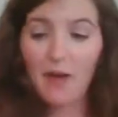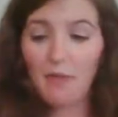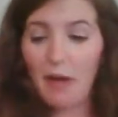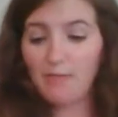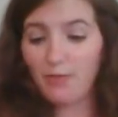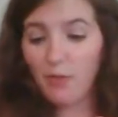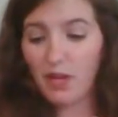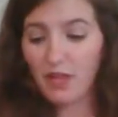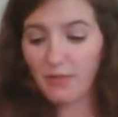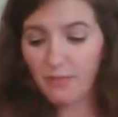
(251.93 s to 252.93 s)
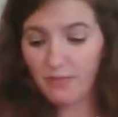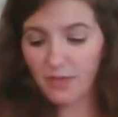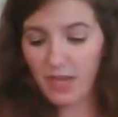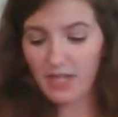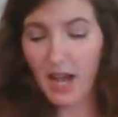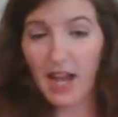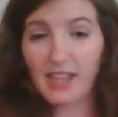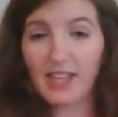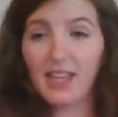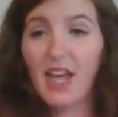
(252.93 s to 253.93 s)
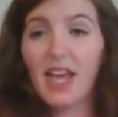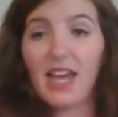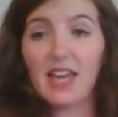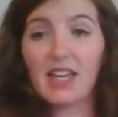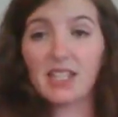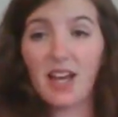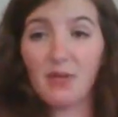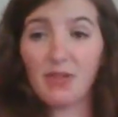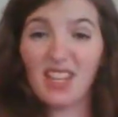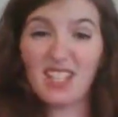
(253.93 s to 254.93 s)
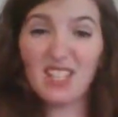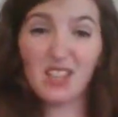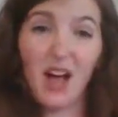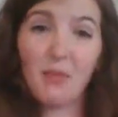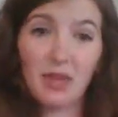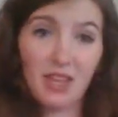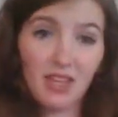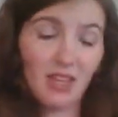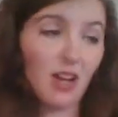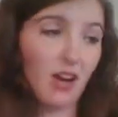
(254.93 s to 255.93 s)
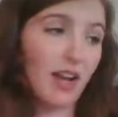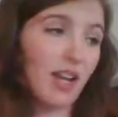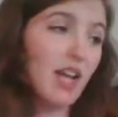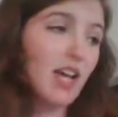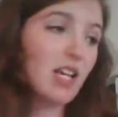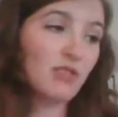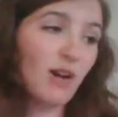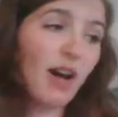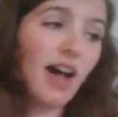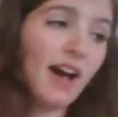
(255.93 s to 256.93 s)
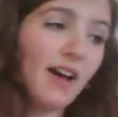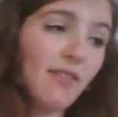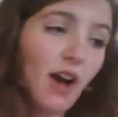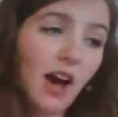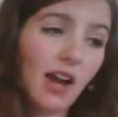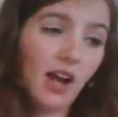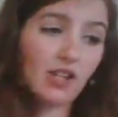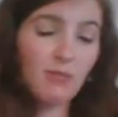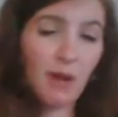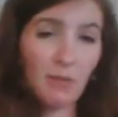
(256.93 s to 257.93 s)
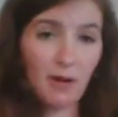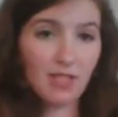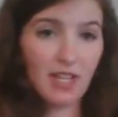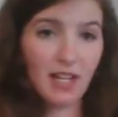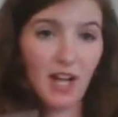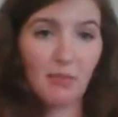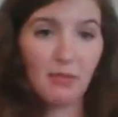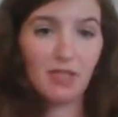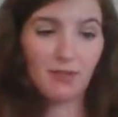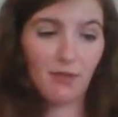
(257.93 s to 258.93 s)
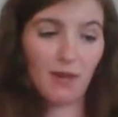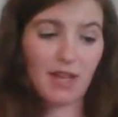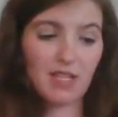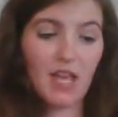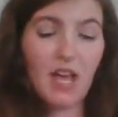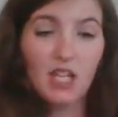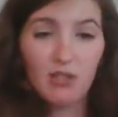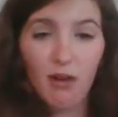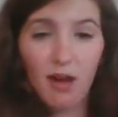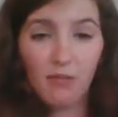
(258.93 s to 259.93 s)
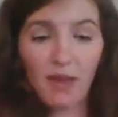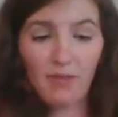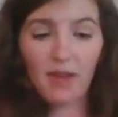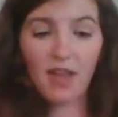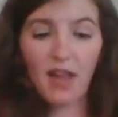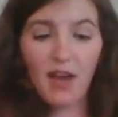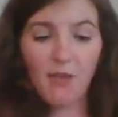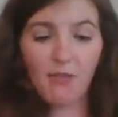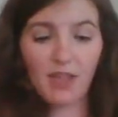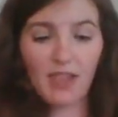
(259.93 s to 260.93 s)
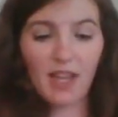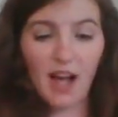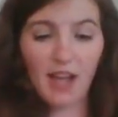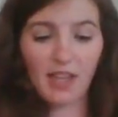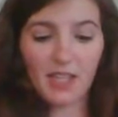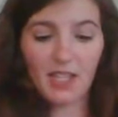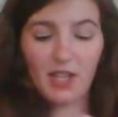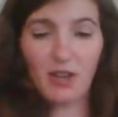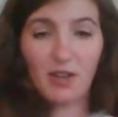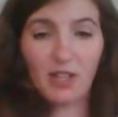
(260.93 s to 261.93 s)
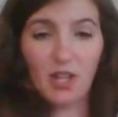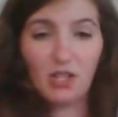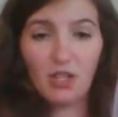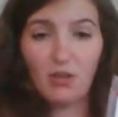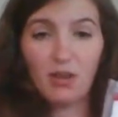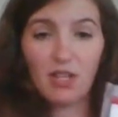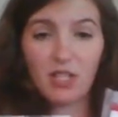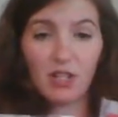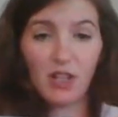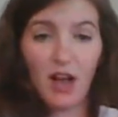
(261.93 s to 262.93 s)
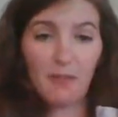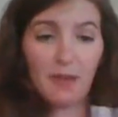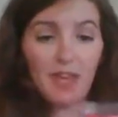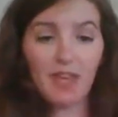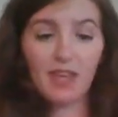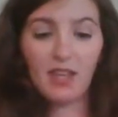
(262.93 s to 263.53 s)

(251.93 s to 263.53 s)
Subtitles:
but one of the things I like is I really like salami. All right, so I'll do my protein a couple different ways. So one thing I like to do is I'll do salami